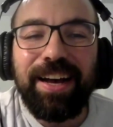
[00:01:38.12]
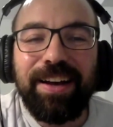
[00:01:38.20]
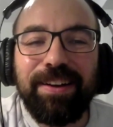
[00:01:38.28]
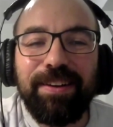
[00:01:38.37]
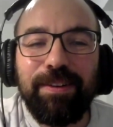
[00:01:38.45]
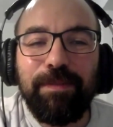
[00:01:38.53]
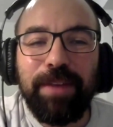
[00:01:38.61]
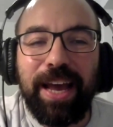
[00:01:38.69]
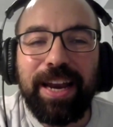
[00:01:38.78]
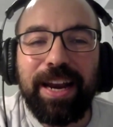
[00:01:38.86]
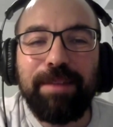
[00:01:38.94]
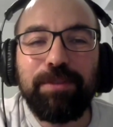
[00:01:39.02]

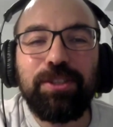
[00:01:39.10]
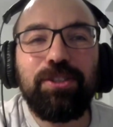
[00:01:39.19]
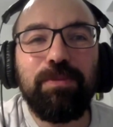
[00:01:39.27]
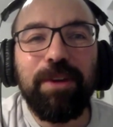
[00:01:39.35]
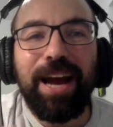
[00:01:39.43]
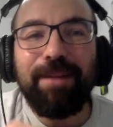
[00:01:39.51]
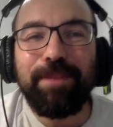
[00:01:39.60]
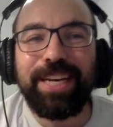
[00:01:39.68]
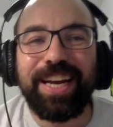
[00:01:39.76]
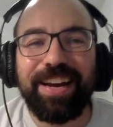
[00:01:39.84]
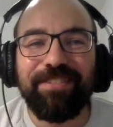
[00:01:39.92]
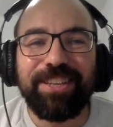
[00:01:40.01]
And I'm super happy
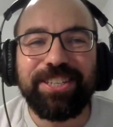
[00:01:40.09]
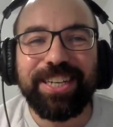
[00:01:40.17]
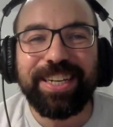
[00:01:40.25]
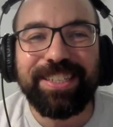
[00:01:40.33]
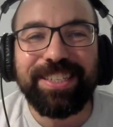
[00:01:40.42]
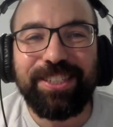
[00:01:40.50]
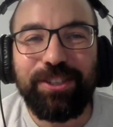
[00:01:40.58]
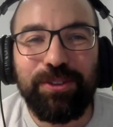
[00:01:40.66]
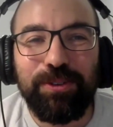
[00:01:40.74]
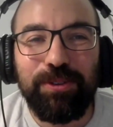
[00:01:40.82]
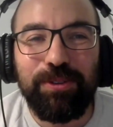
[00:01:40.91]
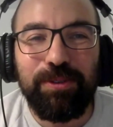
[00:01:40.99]
to have the chance
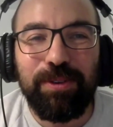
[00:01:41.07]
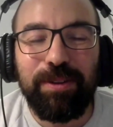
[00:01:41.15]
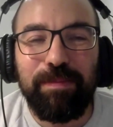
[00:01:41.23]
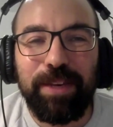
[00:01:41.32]
to